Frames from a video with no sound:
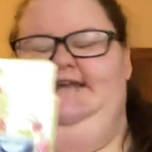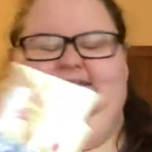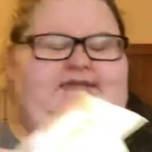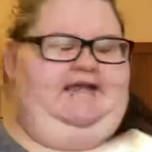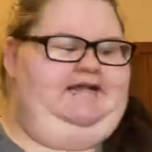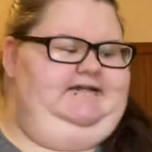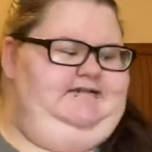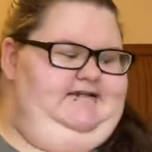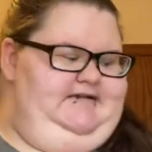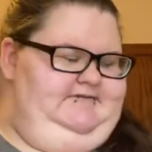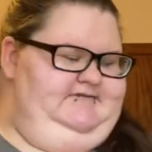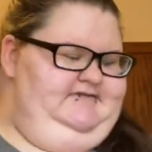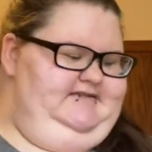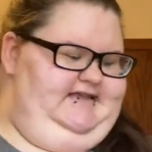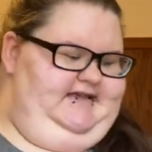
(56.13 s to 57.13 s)
excited to
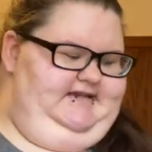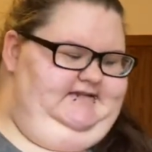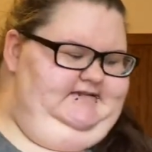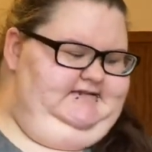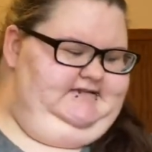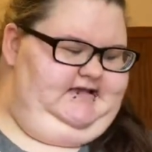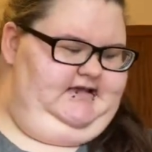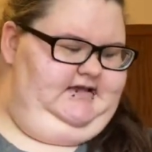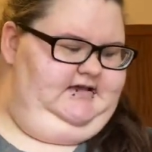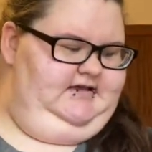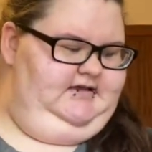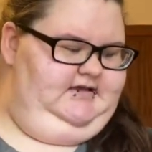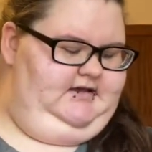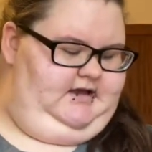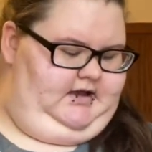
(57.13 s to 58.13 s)
use these.
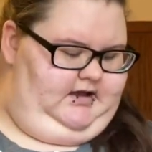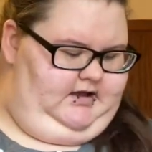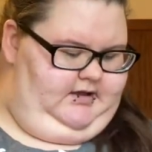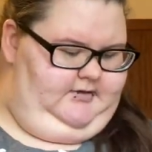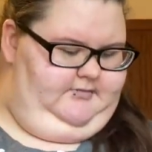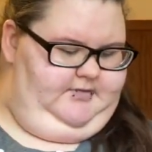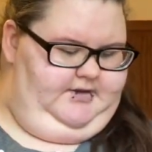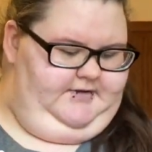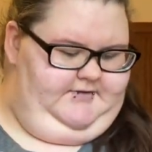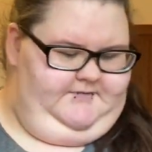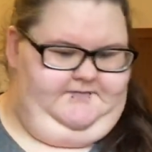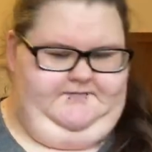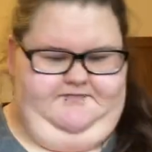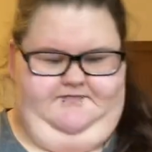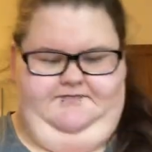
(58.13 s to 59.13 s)
Um,
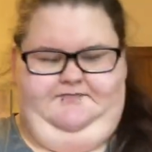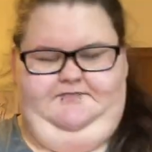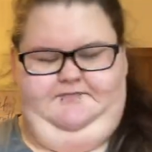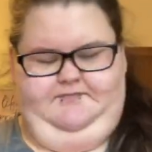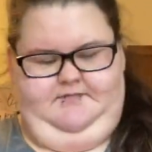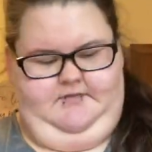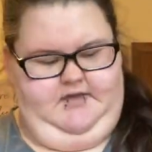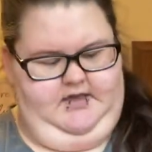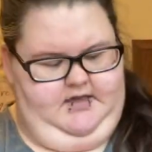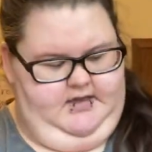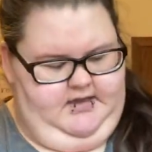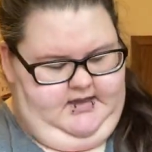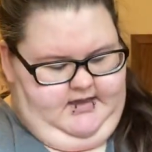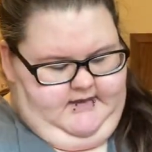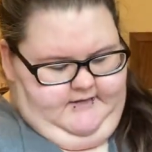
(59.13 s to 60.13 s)

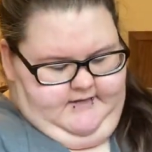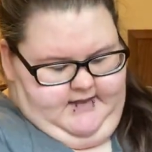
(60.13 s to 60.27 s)
and